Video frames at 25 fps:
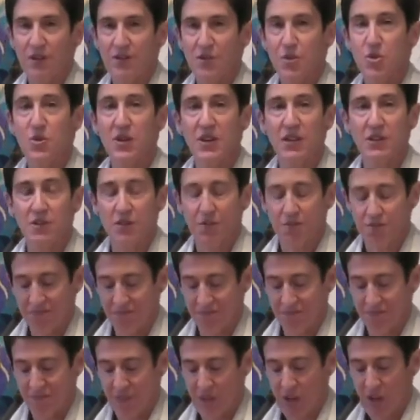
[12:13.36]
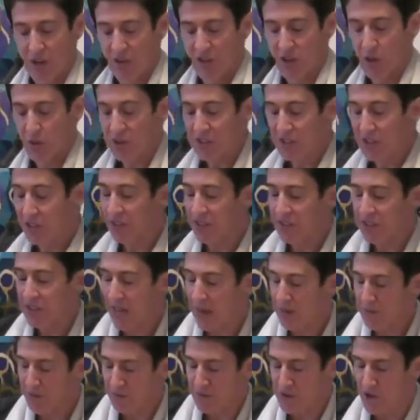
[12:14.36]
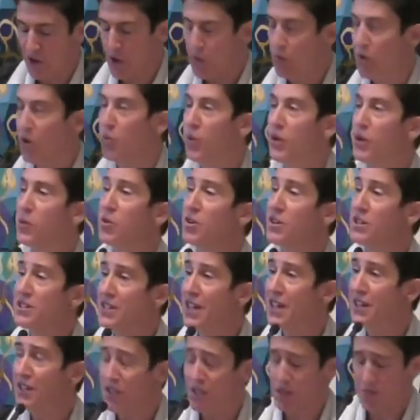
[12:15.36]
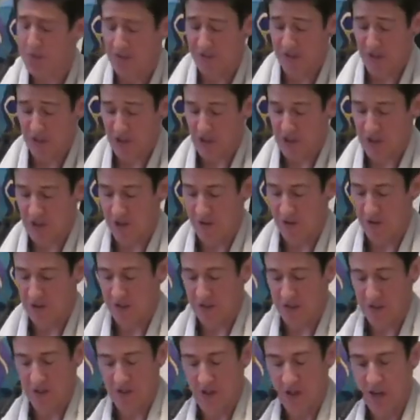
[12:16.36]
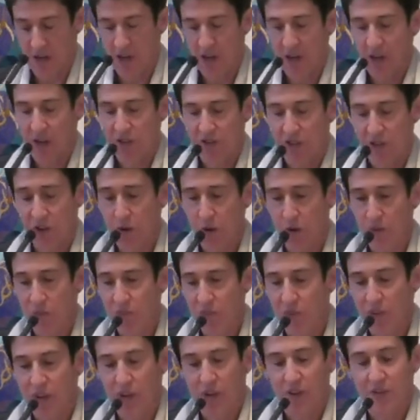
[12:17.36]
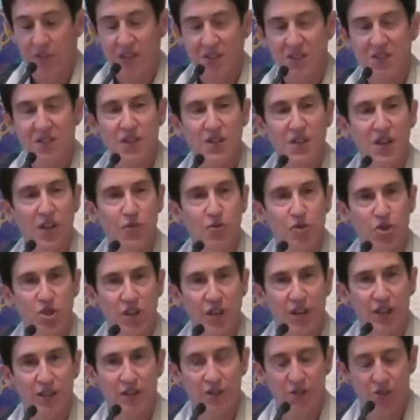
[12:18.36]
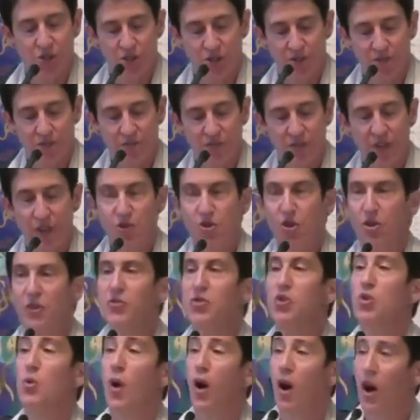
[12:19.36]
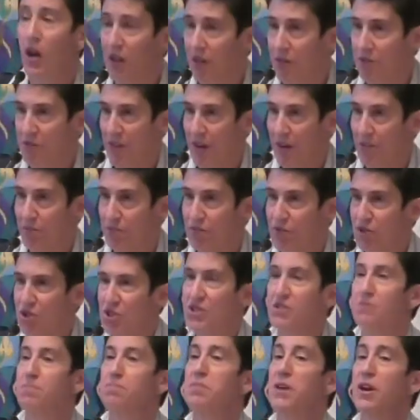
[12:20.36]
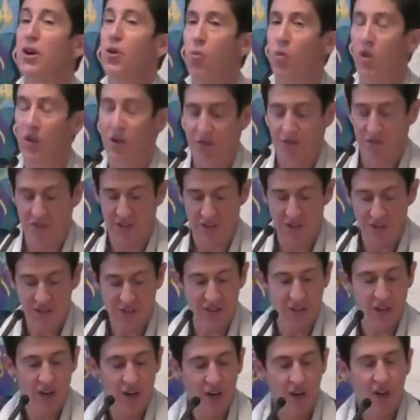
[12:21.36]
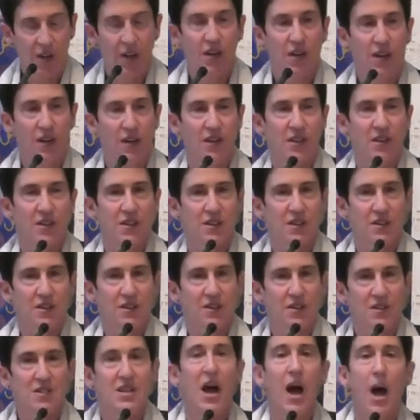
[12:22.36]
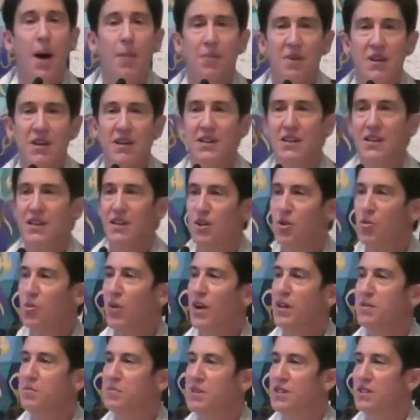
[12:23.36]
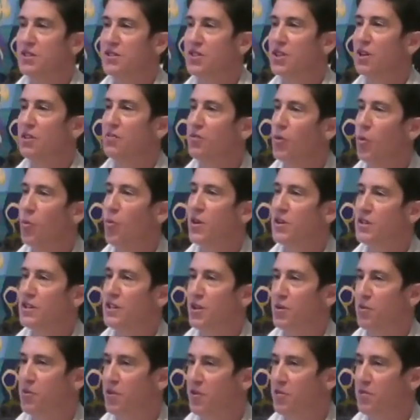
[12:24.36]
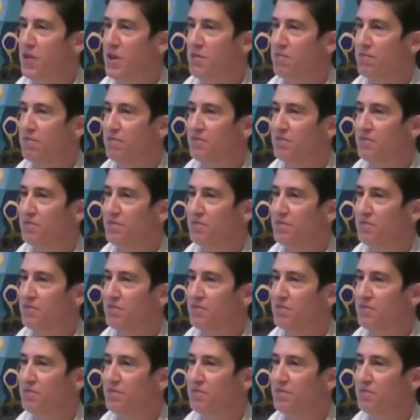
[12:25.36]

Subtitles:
to eat. So until the time of Noah, we were intended to be vegetarians. So this is another challenge. Now, you don't have to do all of them. Just pick one of these. Stop eating red meat for 1 year with me.